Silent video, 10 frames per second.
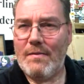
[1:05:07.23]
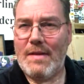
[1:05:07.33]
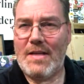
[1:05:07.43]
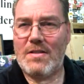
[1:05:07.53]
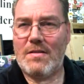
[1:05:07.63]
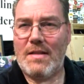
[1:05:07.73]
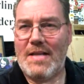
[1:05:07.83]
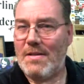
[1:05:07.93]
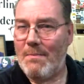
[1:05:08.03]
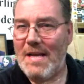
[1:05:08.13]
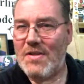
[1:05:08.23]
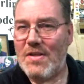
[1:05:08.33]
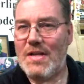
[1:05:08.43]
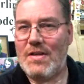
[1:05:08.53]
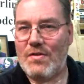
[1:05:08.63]
That's the
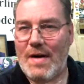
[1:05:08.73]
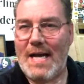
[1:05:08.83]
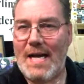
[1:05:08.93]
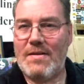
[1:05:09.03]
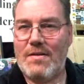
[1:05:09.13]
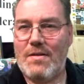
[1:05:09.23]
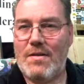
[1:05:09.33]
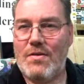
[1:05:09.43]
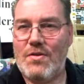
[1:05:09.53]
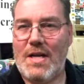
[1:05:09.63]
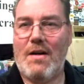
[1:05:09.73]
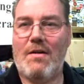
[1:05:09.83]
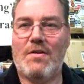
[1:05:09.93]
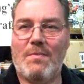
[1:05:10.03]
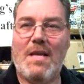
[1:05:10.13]
message I try to share
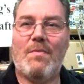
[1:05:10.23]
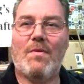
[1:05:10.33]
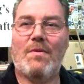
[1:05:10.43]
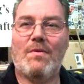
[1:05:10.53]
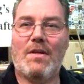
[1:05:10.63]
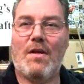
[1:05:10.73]
to people,